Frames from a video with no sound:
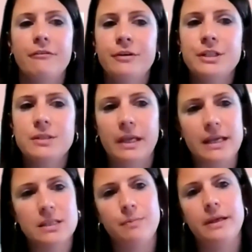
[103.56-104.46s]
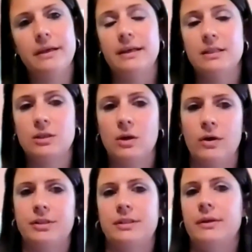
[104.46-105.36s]
Our first guest speaker is
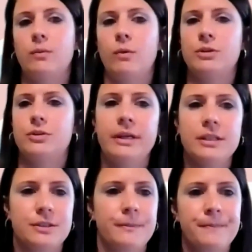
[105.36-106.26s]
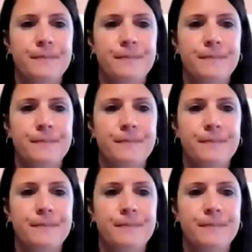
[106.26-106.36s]
Karsten Woodridge,